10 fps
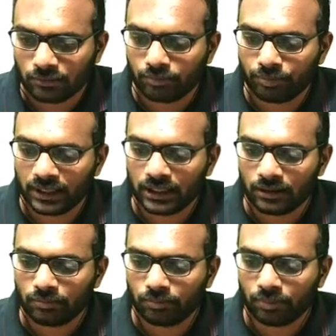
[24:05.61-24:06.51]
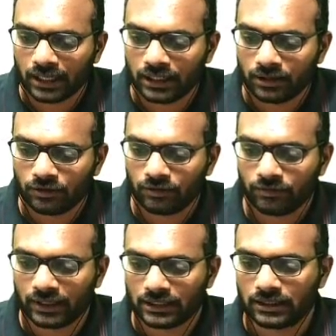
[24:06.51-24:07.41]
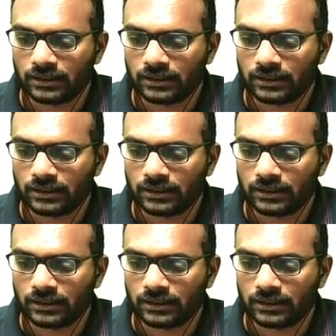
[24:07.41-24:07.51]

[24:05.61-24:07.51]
p pi vector.